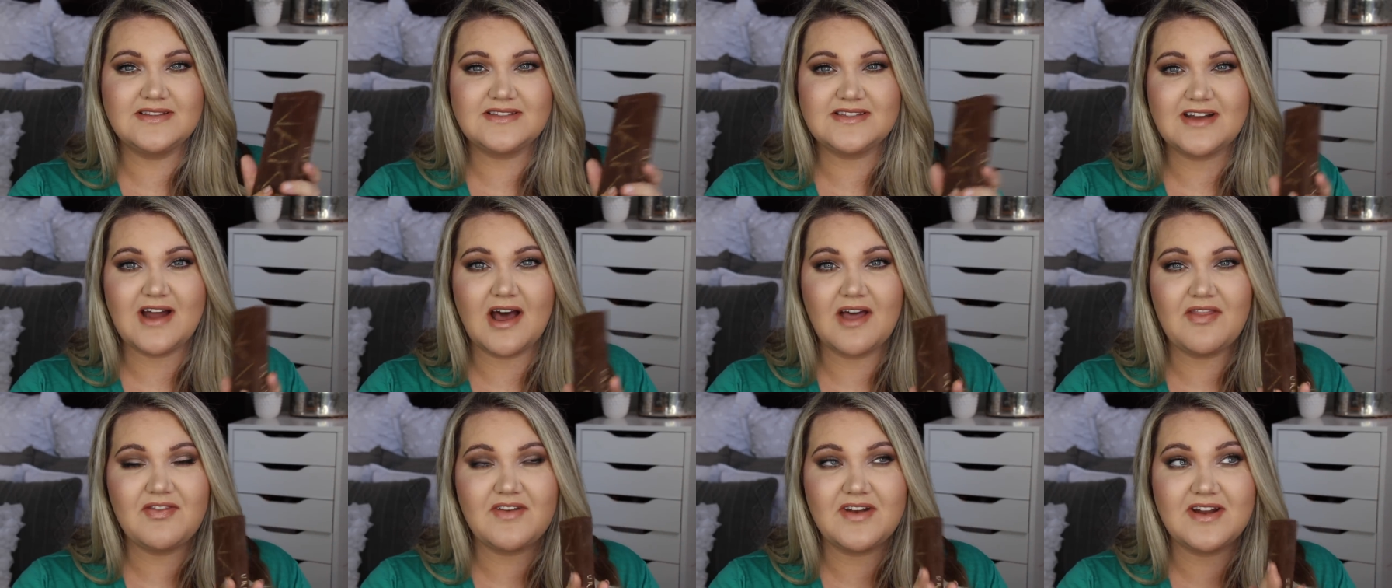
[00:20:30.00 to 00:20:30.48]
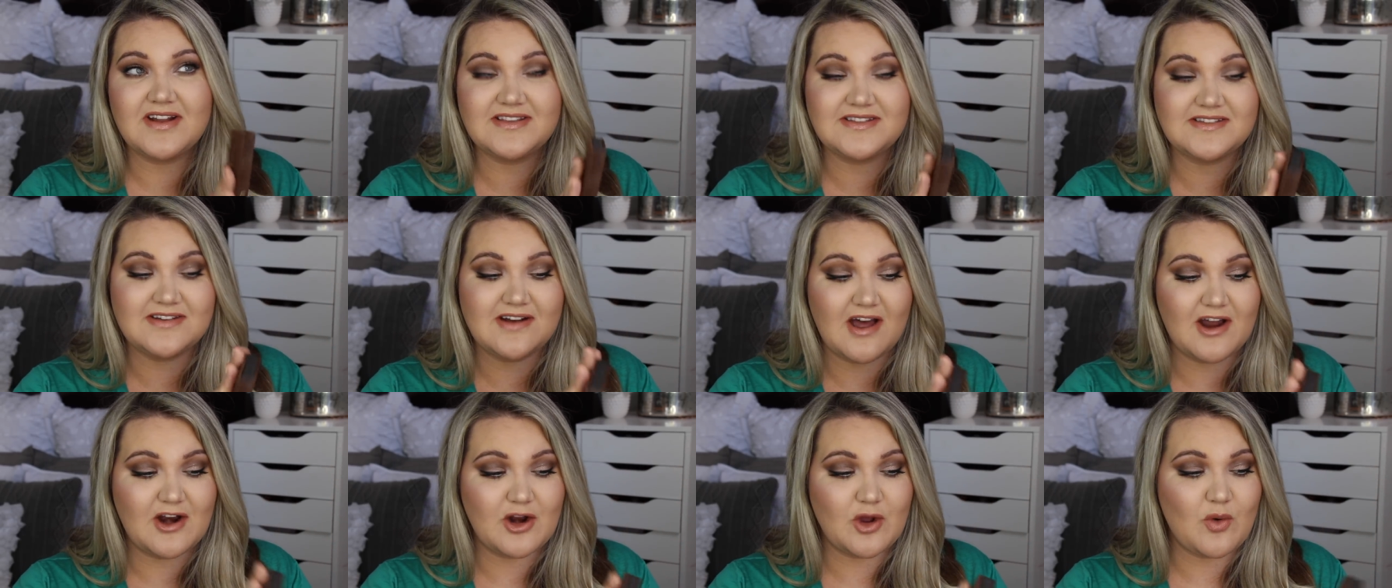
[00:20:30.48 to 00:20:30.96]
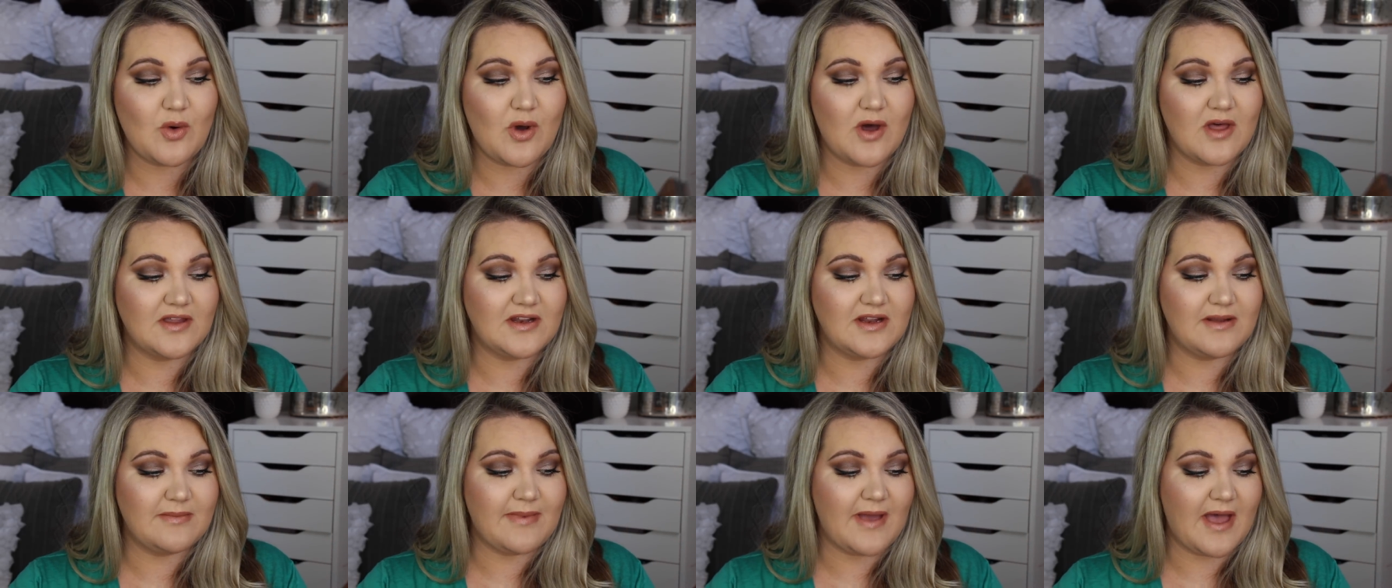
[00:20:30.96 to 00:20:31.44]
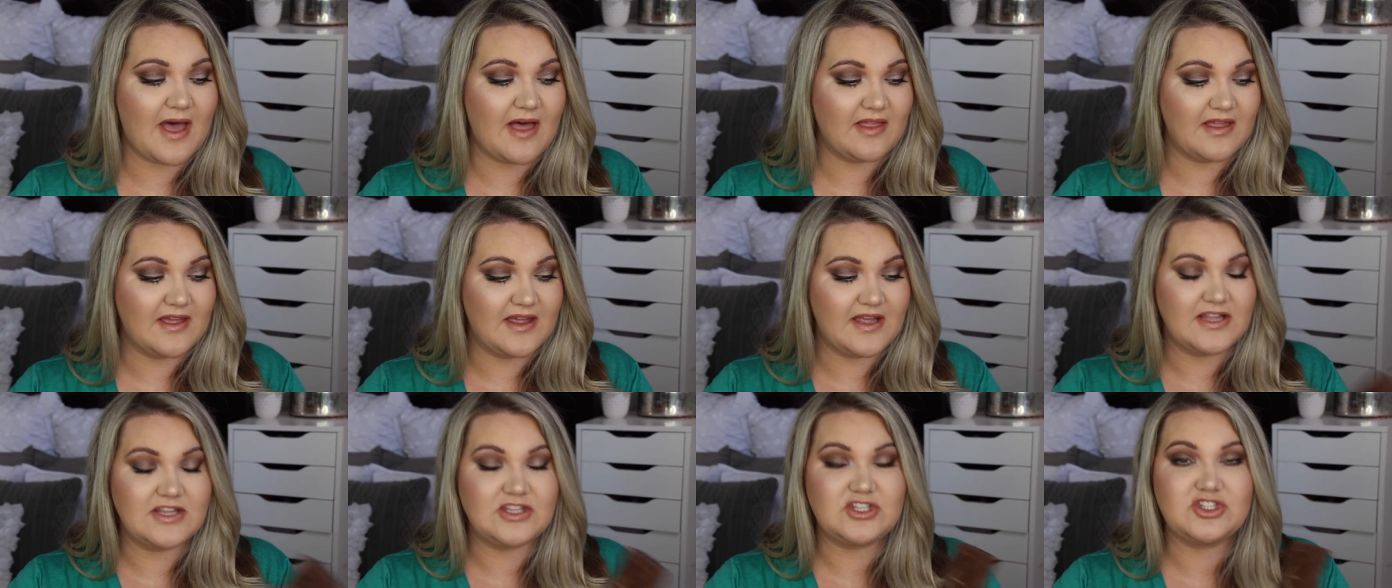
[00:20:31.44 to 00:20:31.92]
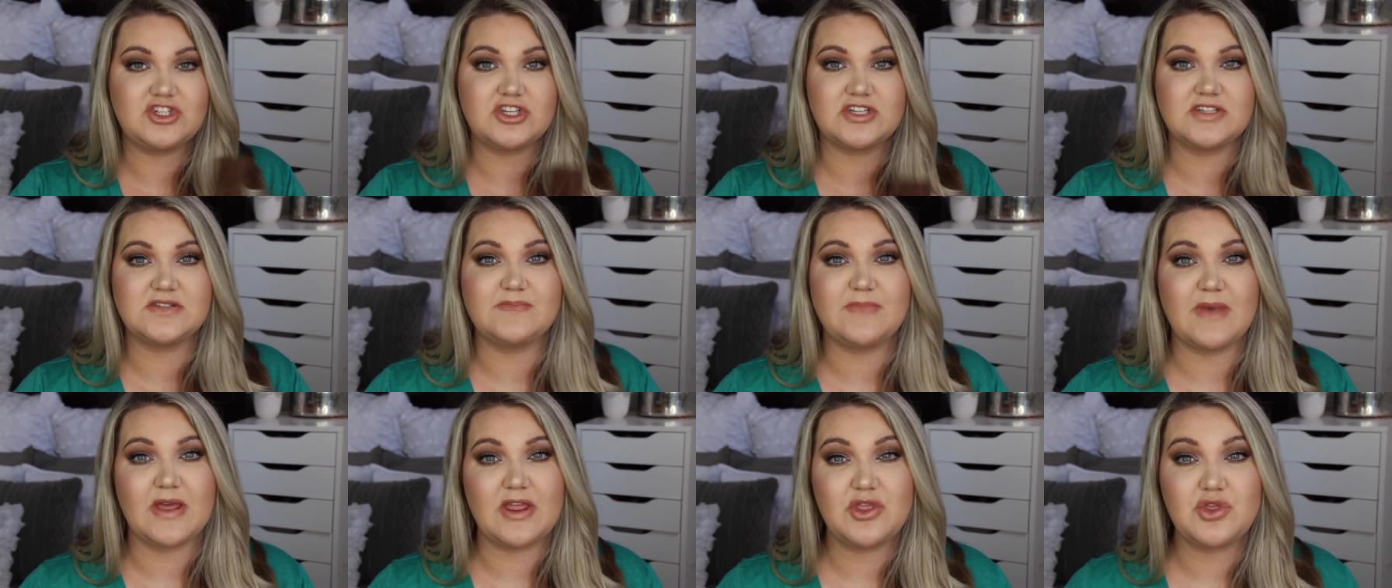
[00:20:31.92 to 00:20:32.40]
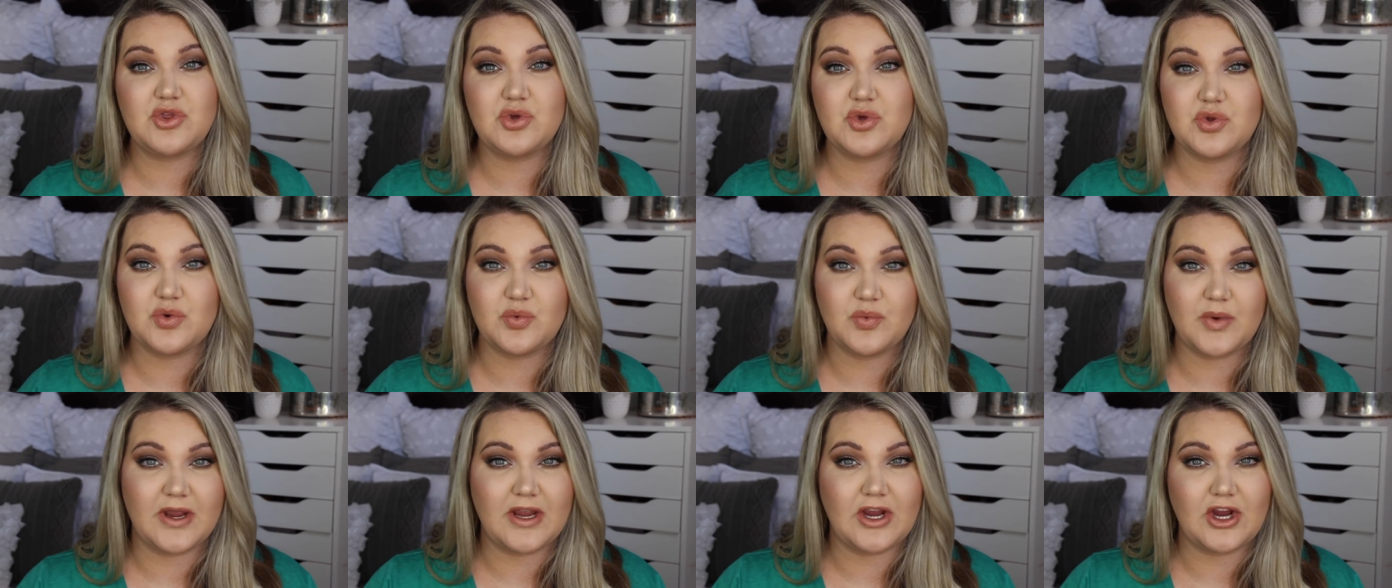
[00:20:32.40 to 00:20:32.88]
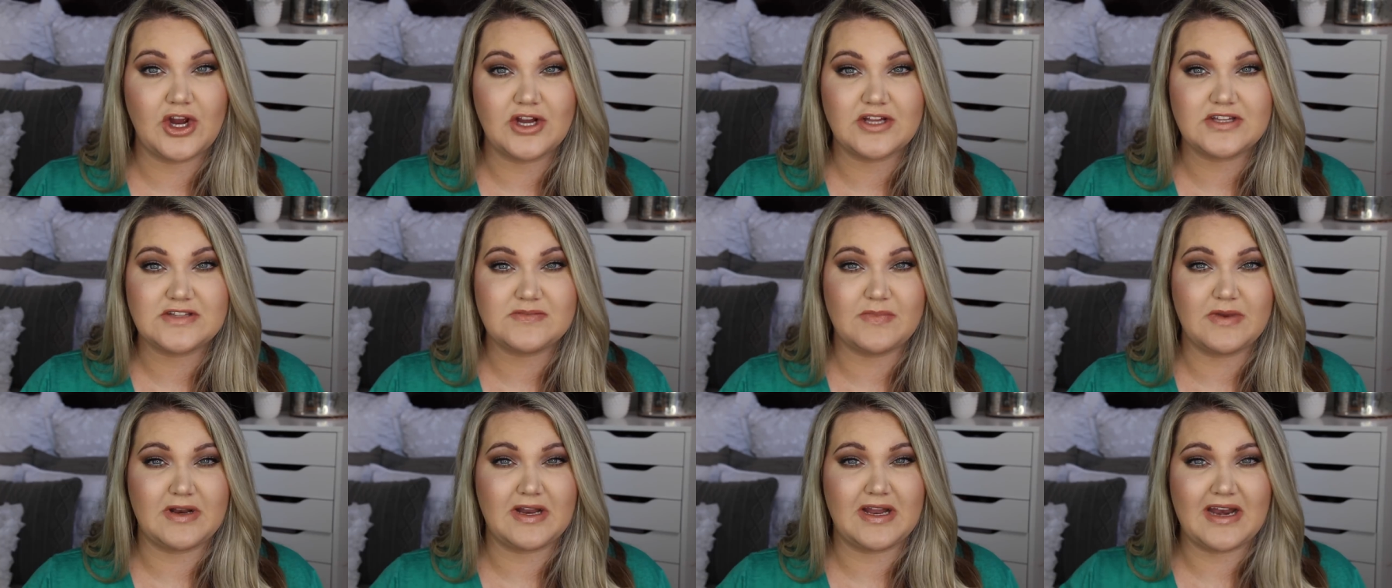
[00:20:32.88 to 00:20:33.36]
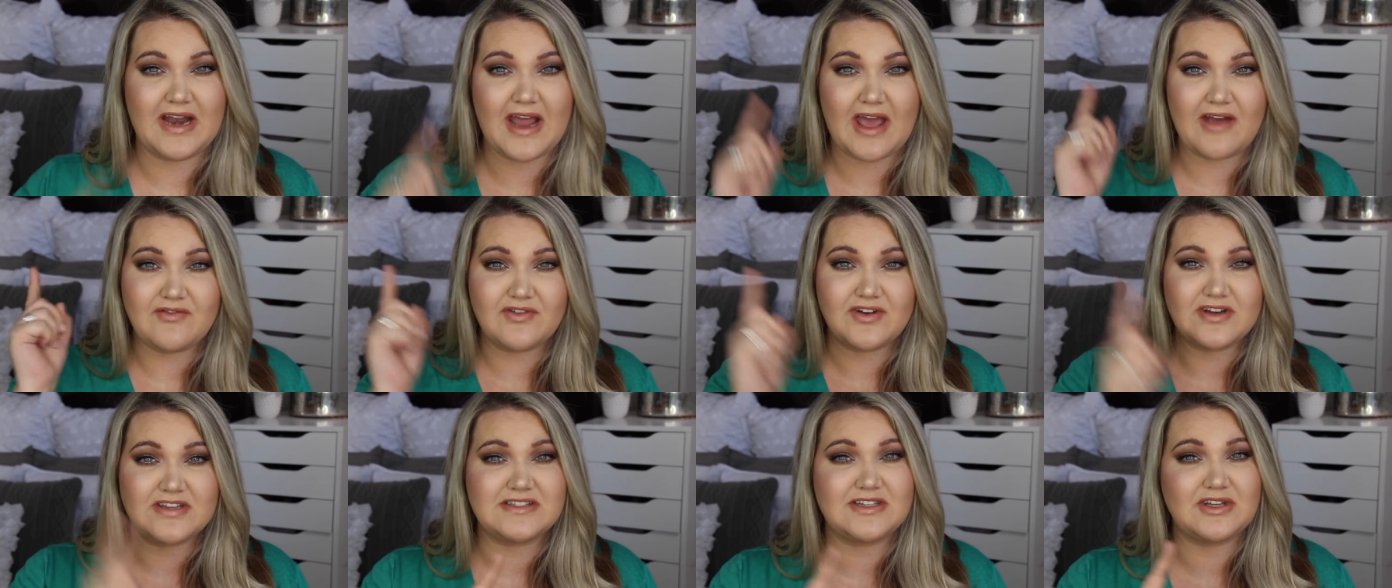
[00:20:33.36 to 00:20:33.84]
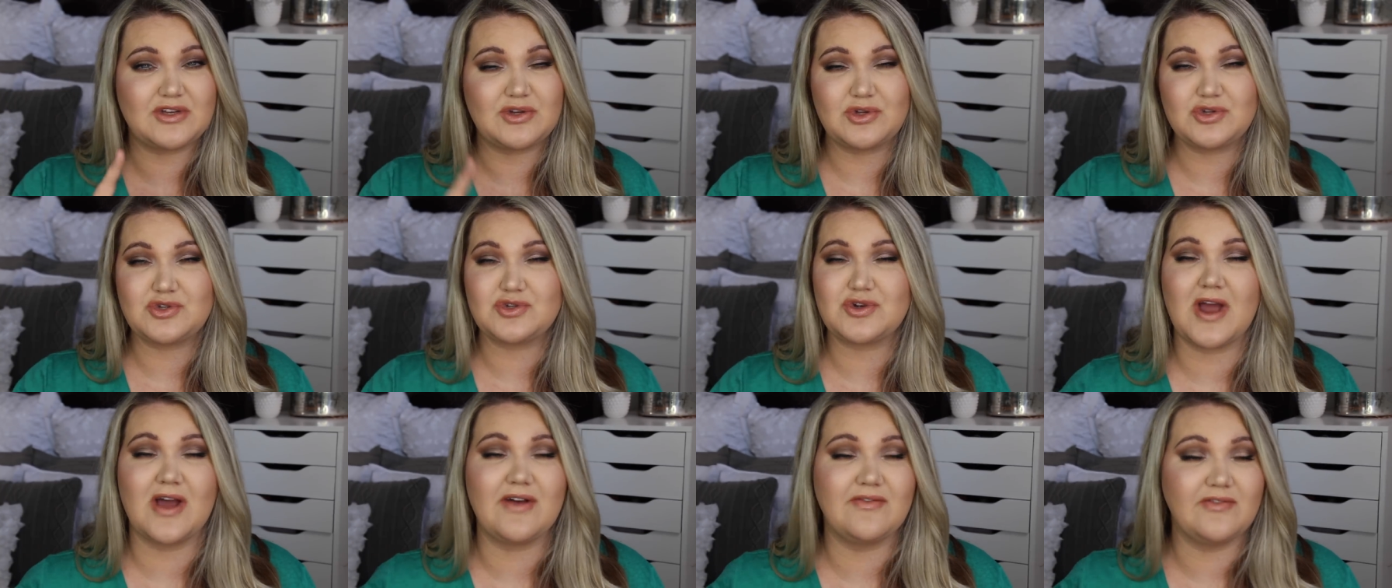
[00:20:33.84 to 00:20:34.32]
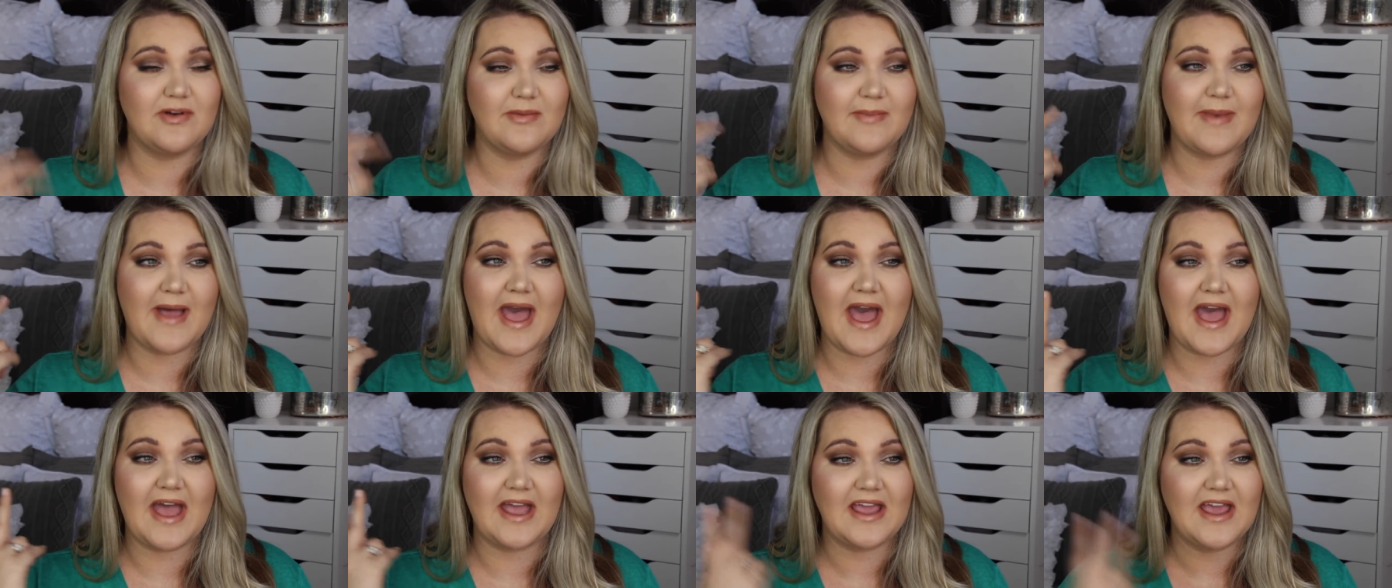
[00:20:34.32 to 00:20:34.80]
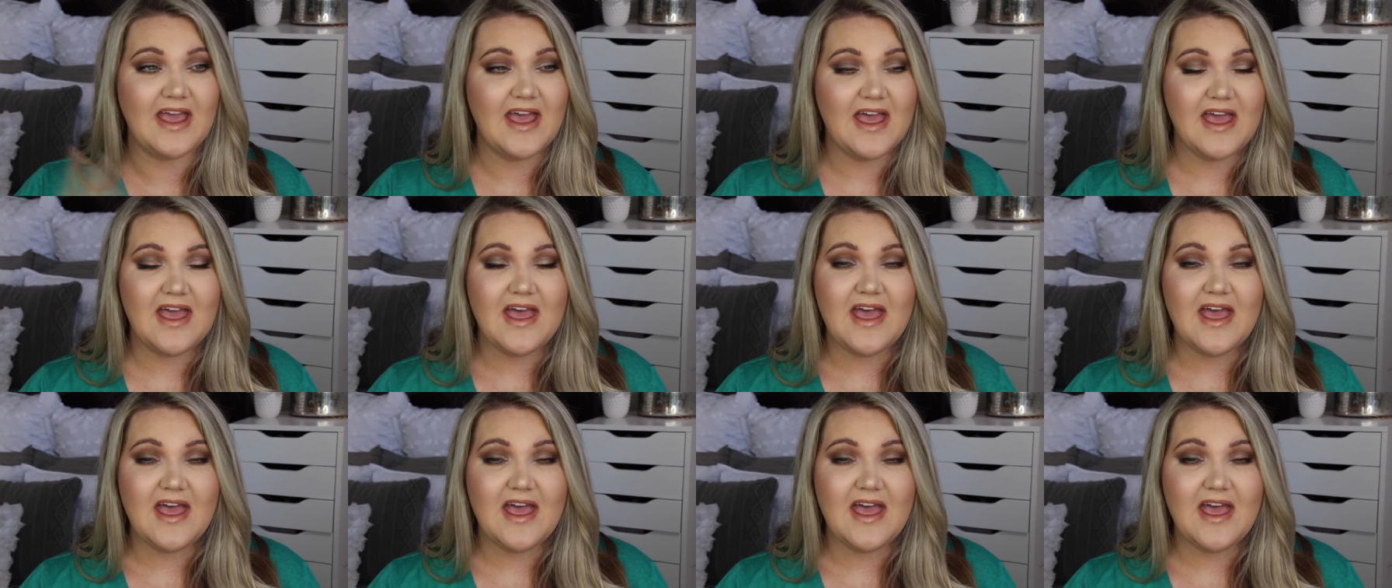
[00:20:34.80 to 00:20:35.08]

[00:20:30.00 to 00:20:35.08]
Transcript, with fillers: it's not that it's not a quality palette it's just been through the ringer it's been in every single travel bag